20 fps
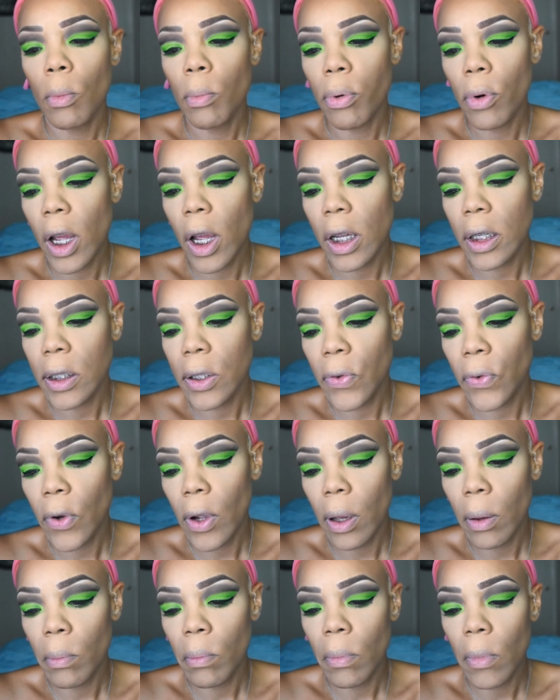brush
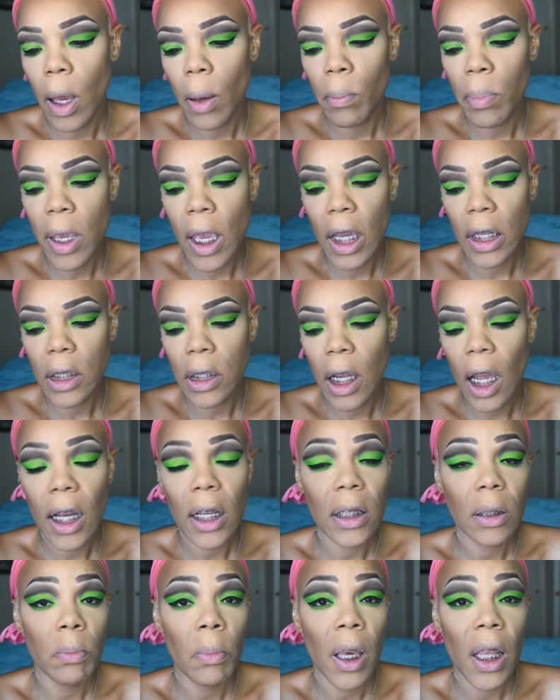from BH
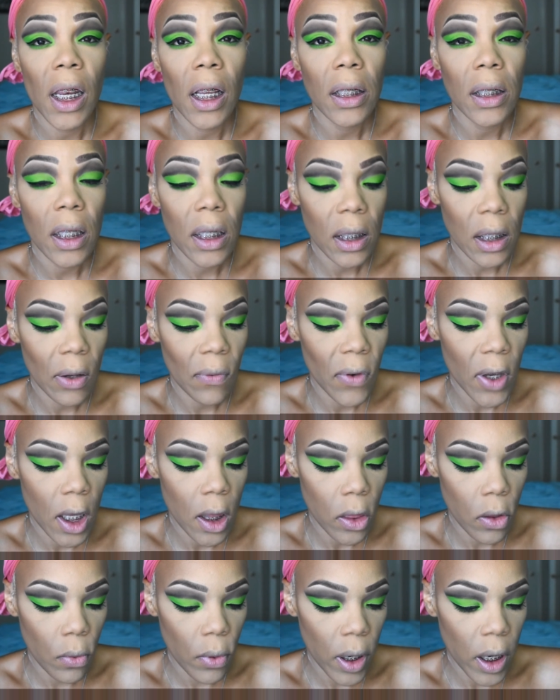Cosmetics. It's the
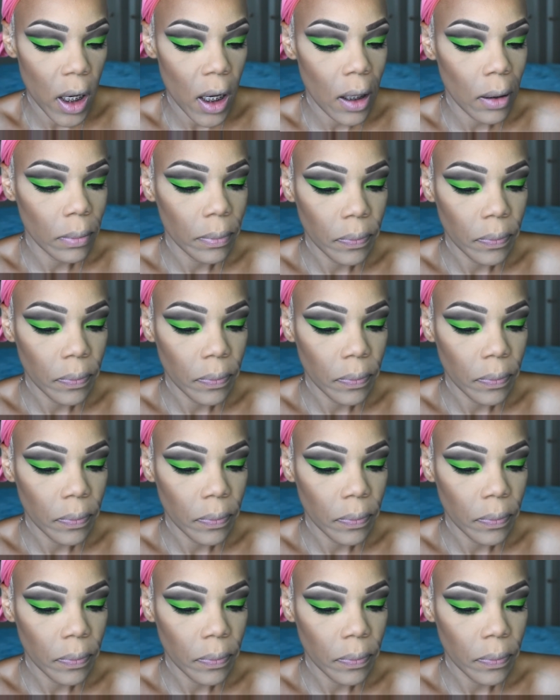V3.